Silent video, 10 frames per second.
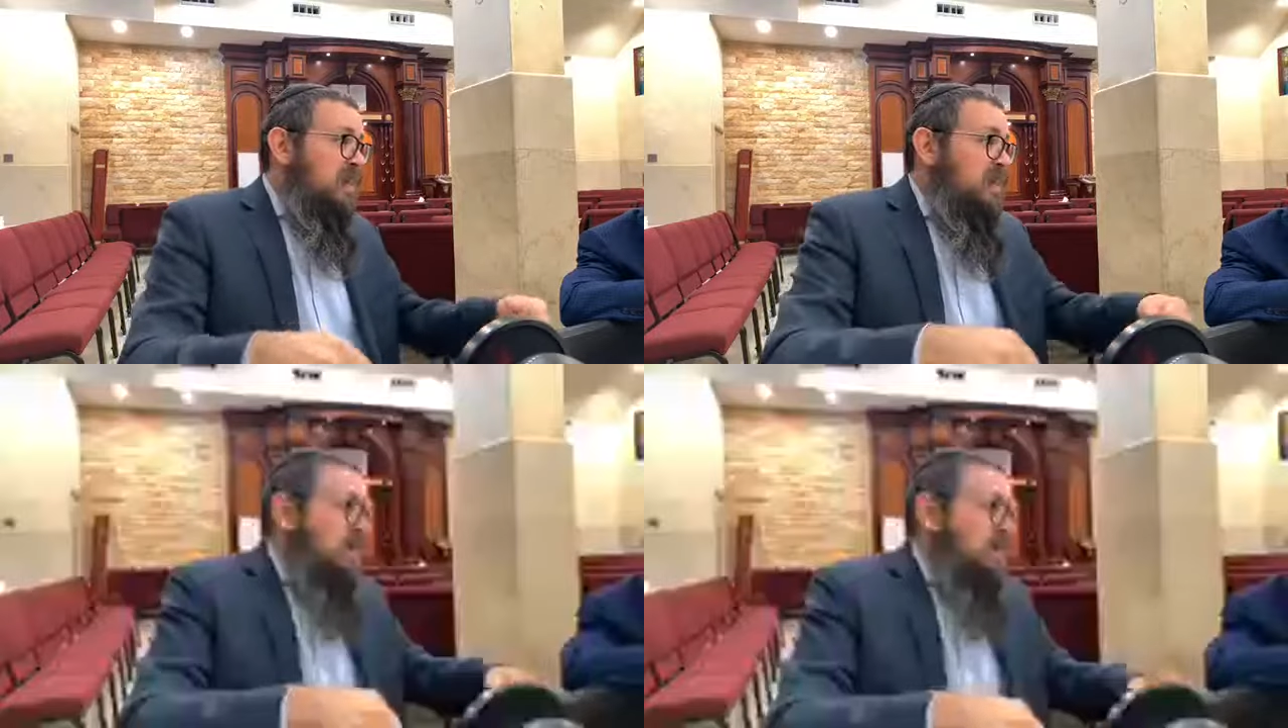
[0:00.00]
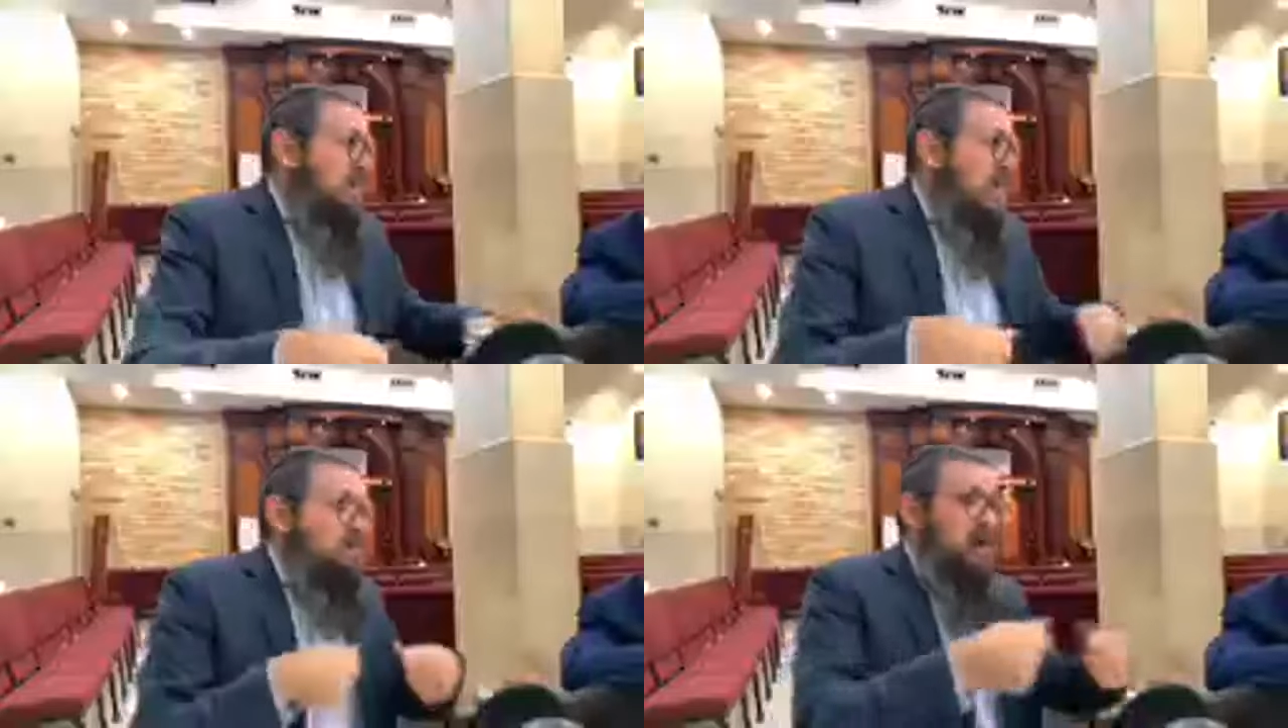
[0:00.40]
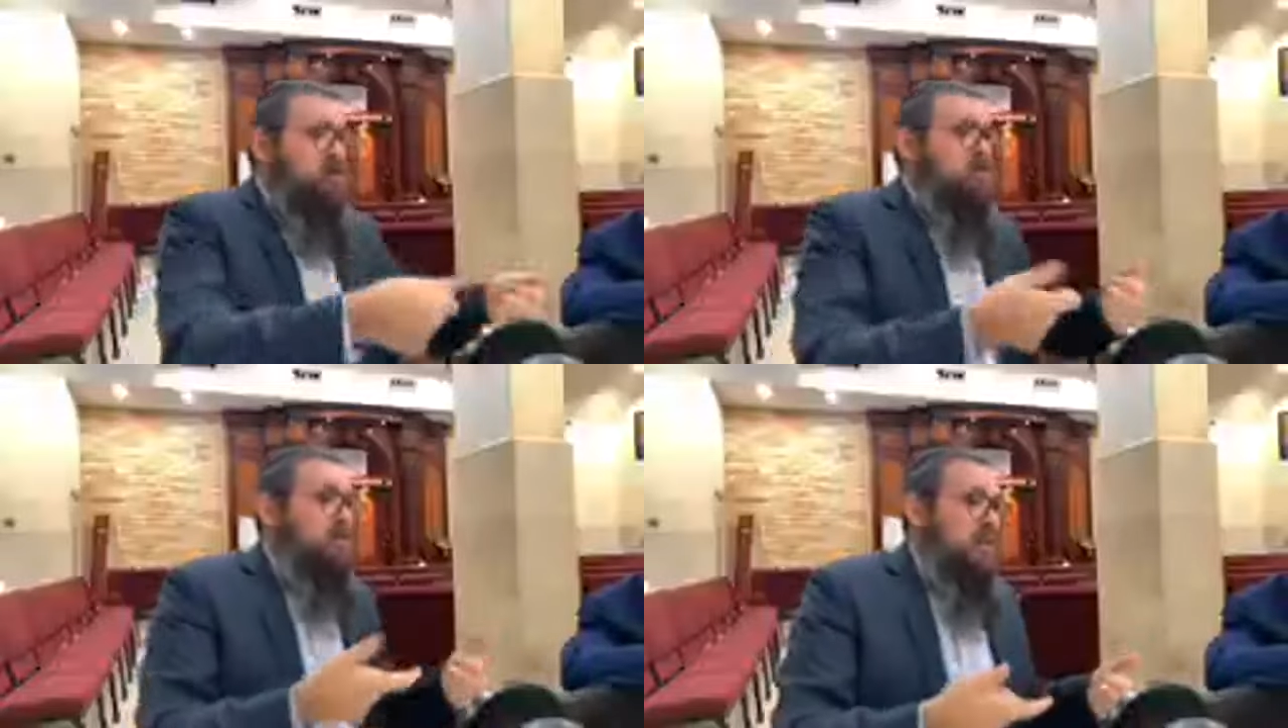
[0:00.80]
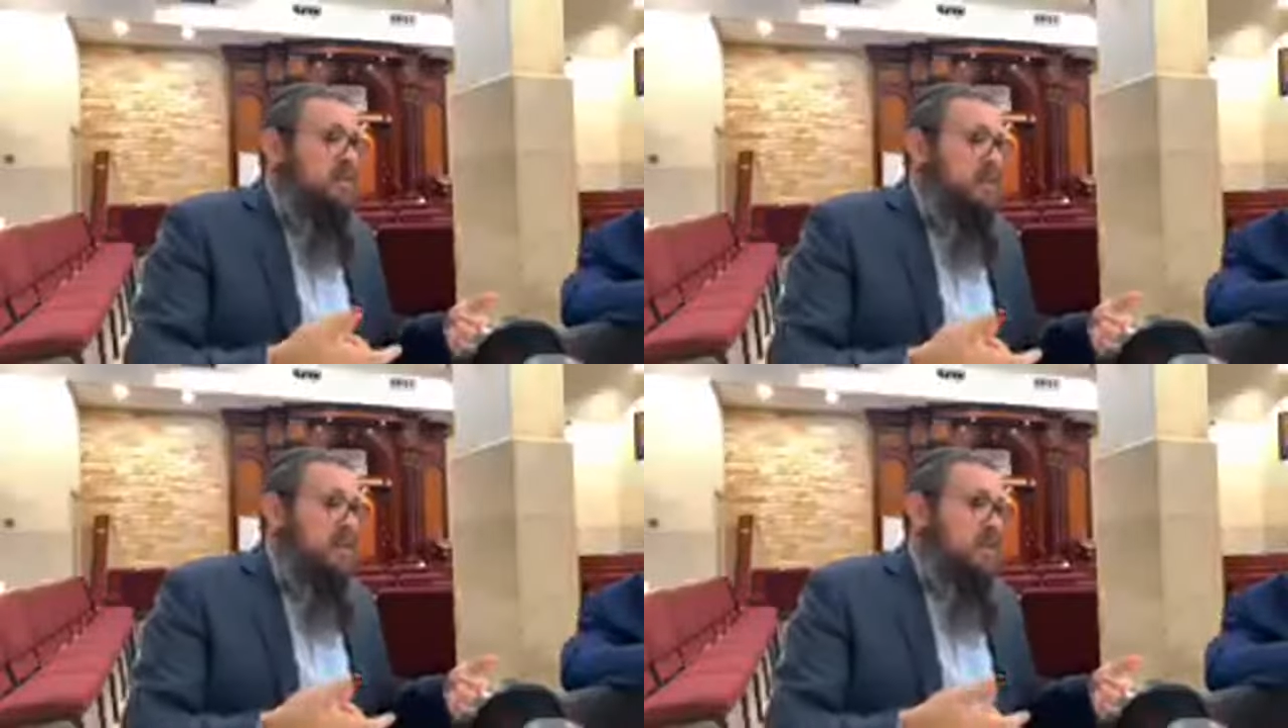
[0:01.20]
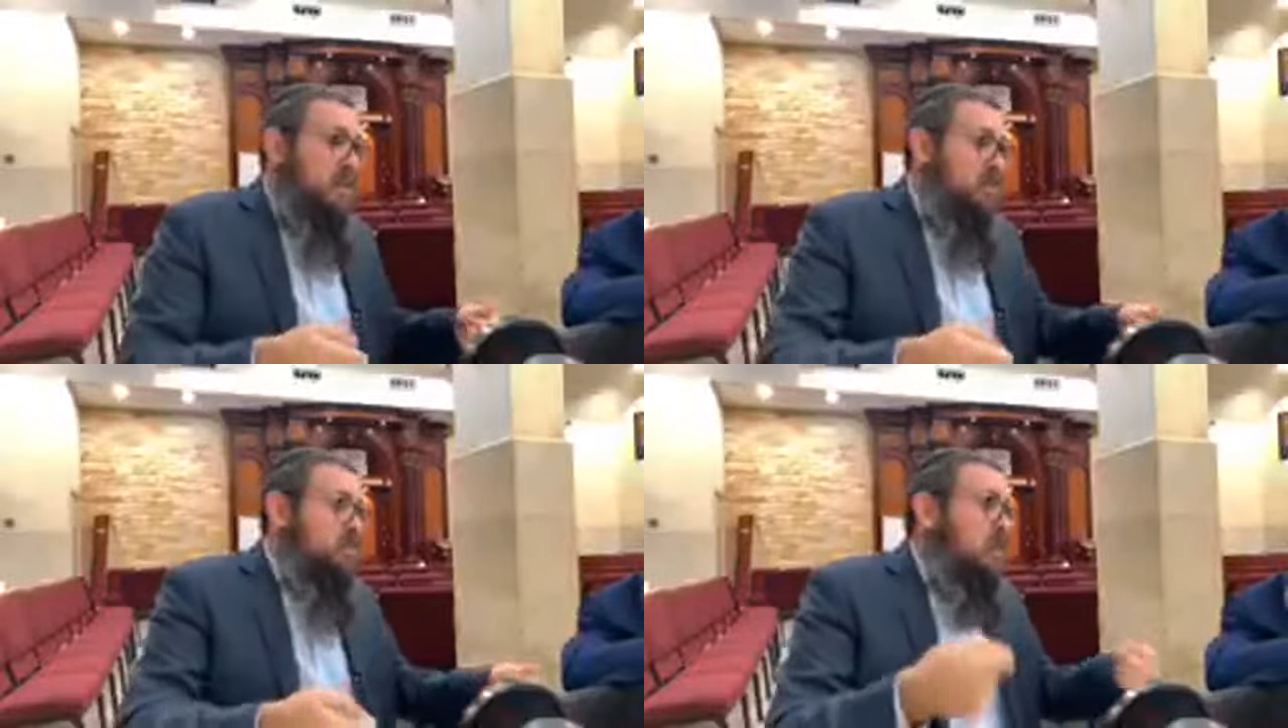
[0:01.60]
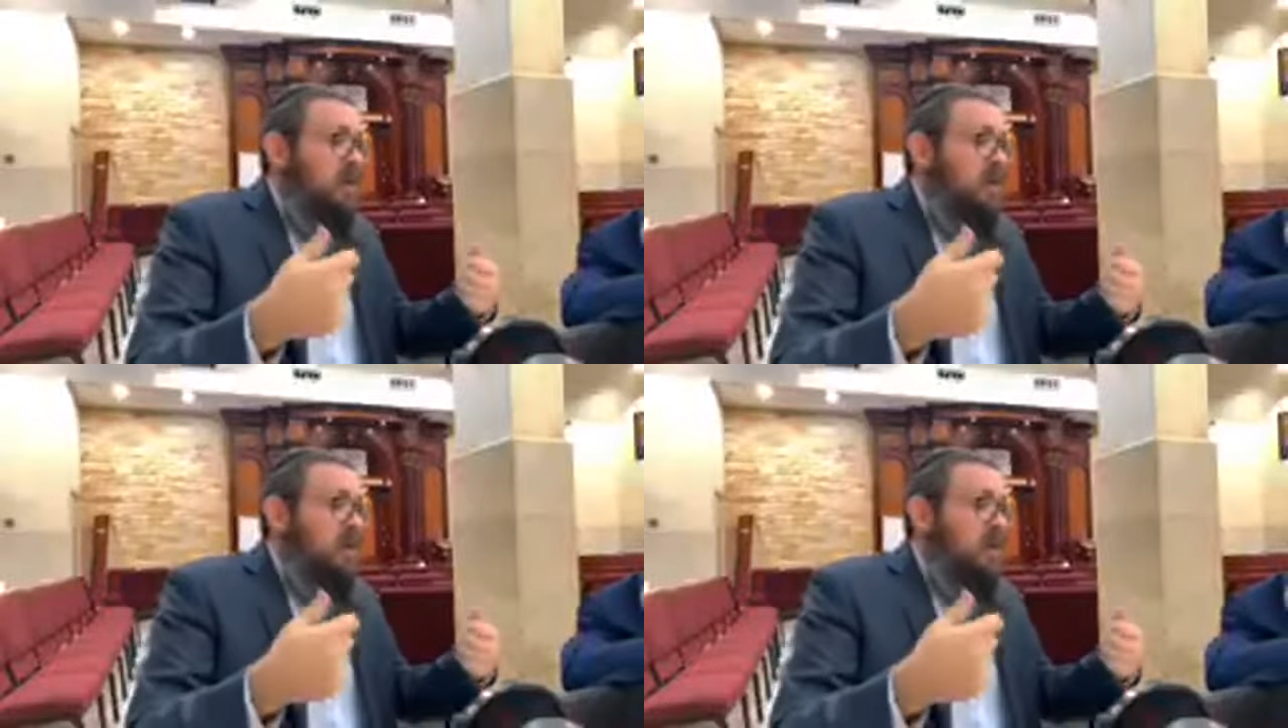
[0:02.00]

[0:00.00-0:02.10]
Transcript: it's not about revealing to anything else.